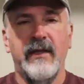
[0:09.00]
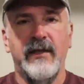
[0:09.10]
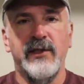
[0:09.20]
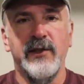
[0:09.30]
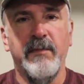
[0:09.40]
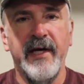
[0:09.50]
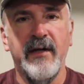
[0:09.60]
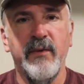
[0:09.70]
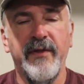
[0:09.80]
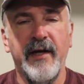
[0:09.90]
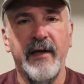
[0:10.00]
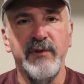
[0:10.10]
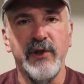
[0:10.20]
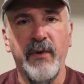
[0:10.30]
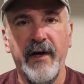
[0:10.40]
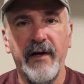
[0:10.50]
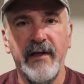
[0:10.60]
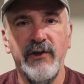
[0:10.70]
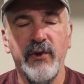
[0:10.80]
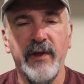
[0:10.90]
This is Mike with M Squared
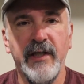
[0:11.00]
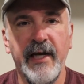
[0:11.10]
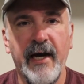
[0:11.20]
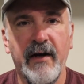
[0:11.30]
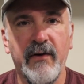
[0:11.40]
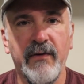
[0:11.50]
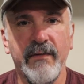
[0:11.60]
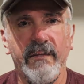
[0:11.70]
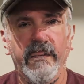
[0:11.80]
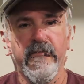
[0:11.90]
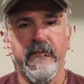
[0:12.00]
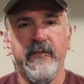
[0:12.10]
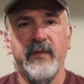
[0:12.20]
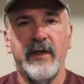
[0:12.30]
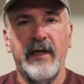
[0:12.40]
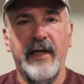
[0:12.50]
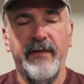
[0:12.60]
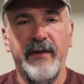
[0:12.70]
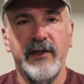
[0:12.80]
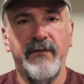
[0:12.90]
Enjoying the Now.
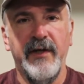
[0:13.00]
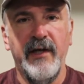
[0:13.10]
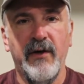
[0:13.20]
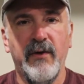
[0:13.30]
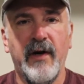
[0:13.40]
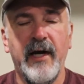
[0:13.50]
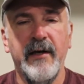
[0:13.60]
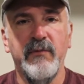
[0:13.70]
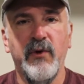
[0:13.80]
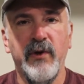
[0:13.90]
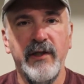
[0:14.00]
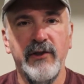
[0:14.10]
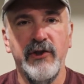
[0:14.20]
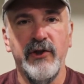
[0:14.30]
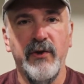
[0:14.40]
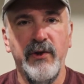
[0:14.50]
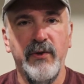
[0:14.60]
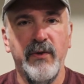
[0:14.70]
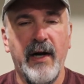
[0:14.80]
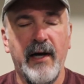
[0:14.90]
In this video I am going to show
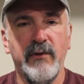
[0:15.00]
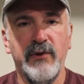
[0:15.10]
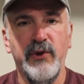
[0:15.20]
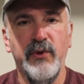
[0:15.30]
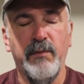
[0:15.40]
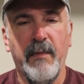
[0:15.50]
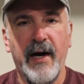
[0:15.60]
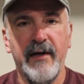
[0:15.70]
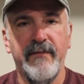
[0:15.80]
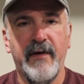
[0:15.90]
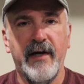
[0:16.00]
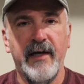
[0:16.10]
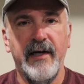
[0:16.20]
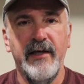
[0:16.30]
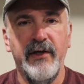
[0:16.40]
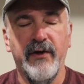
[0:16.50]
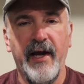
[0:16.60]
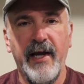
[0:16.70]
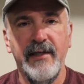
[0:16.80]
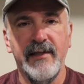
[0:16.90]
you how to modify your
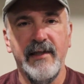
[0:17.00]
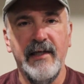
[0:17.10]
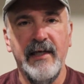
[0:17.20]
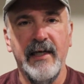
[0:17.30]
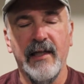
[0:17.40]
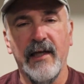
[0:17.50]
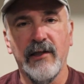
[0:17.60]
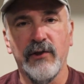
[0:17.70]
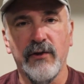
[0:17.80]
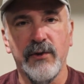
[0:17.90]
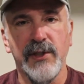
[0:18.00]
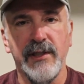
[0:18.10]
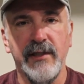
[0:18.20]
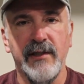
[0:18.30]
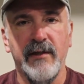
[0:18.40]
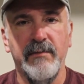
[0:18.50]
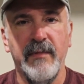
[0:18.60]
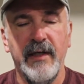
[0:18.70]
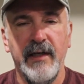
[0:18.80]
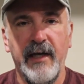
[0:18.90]
AC electrical system
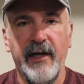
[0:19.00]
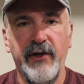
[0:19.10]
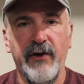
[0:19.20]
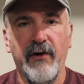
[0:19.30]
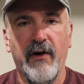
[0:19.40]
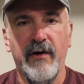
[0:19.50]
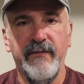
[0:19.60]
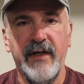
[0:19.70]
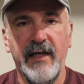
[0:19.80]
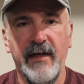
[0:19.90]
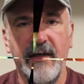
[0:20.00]
in your RV.